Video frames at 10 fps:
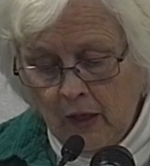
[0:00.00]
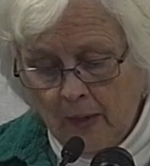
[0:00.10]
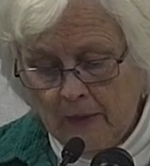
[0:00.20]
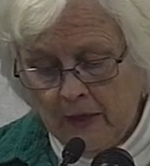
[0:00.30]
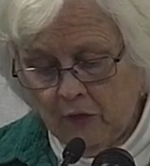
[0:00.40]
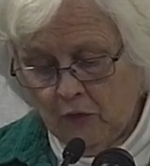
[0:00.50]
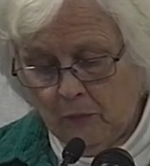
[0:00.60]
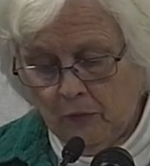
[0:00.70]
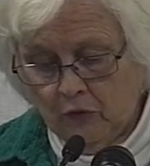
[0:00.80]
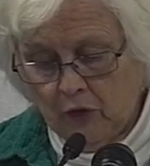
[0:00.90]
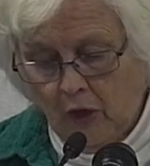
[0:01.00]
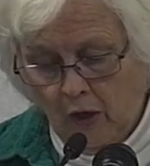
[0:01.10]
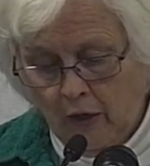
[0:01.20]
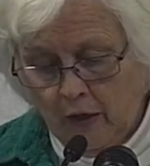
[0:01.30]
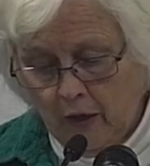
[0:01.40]
I managed to push a
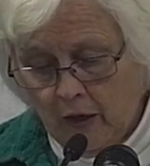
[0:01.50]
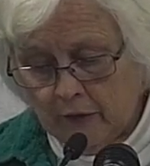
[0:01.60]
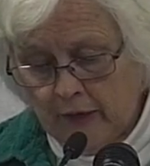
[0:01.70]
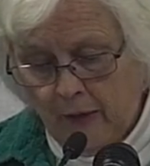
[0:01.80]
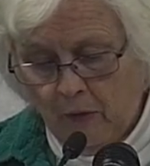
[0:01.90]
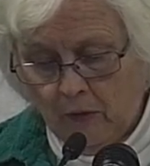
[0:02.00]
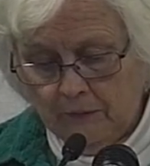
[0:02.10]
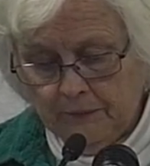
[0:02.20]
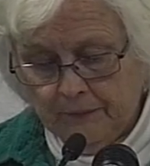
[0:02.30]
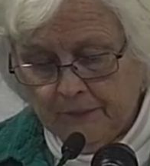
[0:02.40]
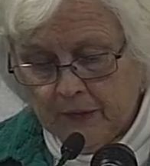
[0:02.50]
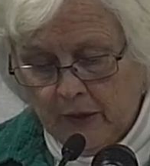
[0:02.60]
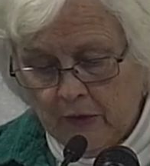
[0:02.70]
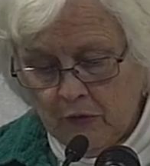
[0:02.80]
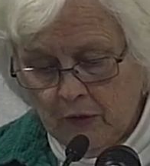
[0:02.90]
hard a towel
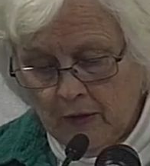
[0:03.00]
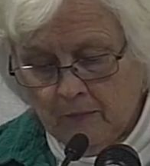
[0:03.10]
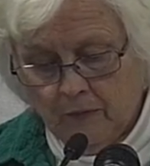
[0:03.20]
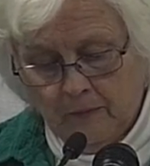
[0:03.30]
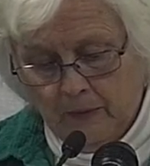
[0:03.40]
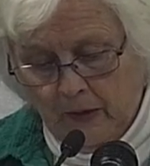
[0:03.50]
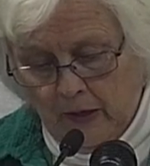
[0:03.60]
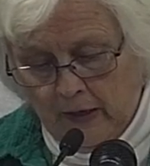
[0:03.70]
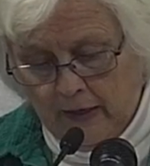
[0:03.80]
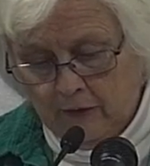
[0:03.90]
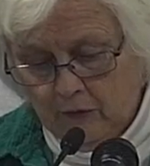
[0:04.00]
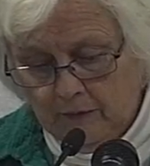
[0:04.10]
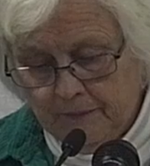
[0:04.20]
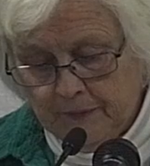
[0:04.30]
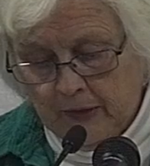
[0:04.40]
under him from behind,
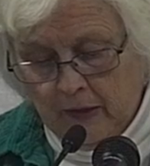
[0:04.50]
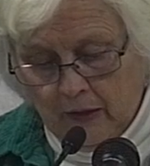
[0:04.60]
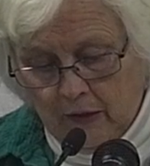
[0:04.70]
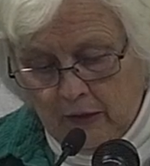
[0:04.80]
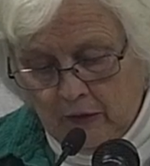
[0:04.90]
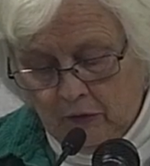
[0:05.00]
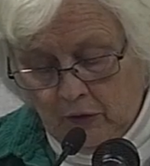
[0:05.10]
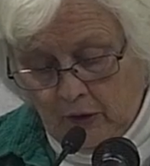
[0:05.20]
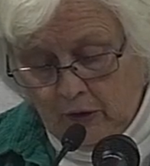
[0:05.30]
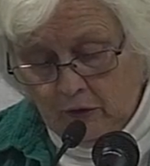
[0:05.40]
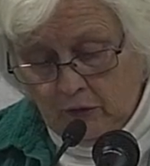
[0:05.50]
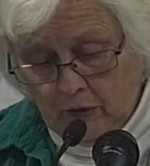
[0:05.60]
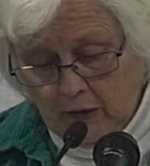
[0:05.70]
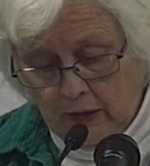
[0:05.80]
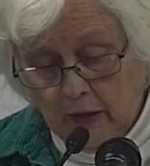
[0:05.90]
then tugged
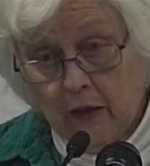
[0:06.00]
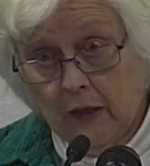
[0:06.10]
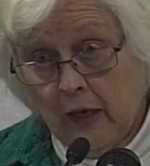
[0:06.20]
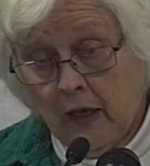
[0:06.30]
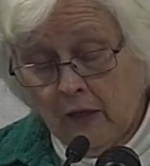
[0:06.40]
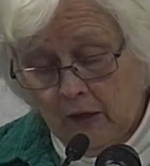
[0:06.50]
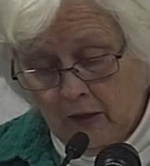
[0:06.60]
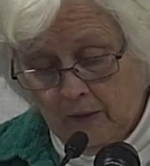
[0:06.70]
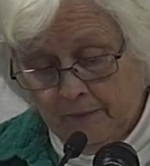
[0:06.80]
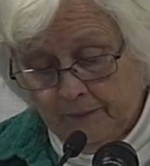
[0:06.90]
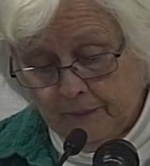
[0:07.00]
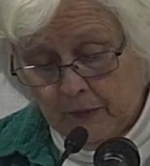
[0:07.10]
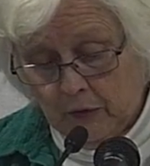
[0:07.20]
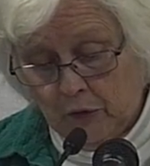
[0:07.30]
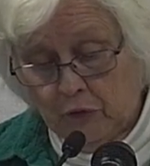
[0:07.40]
it and him
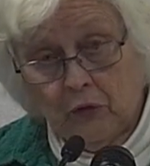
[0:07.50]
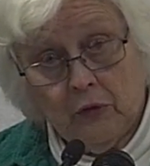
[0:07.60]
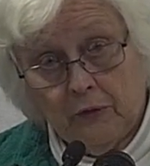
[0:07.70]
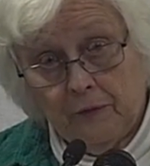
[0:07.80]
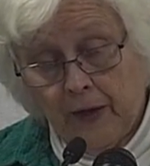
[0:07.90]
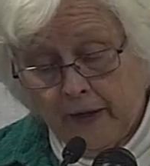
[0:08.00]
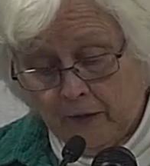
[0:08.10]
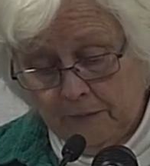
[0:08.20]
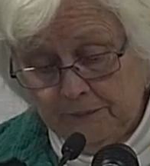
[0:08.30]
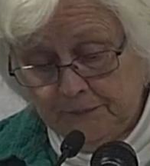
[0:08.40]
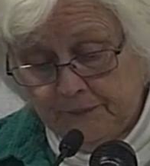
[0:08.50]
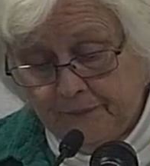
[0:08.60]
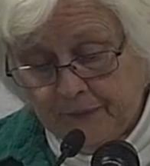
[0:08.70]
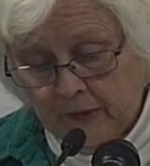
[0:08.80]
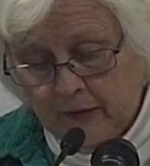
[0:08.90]
closer to the fire.
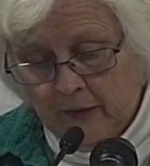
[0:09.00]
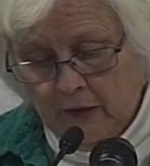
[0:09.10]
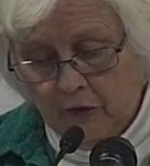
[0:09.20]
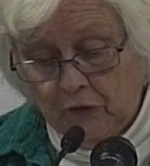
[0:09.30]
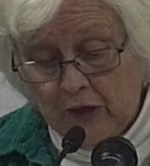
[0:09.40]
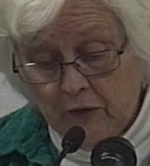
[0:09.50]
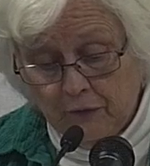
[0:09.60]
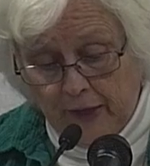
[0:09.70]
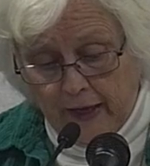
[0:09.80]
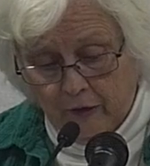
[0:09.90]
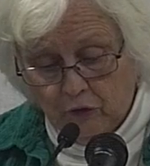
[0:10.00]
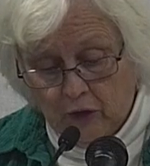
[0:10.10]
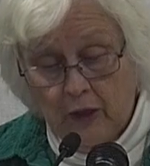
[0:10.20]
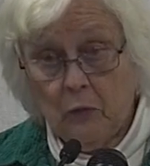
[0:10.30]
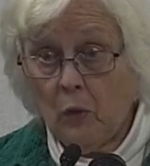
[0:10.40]
His teeth flashed.
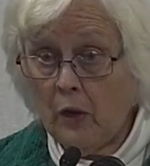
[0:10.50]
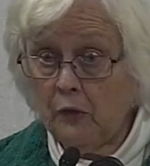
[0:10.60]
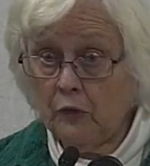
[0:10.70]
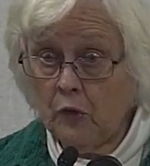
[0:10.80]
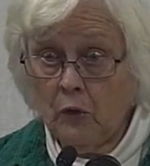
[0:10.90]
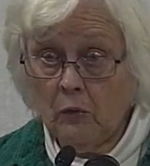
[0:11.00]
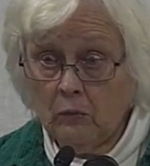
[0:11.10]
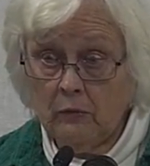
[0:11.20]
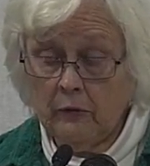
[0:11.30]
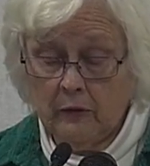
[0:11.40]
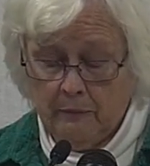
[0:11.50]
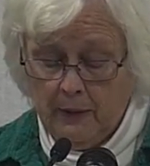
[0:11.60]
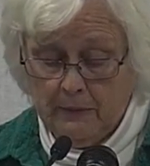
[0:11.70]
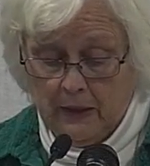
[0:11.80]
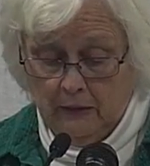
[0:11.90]
He was no wounded
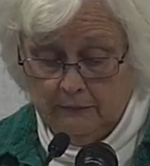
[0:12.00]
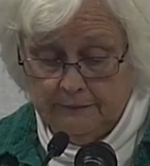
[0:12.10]
puppy.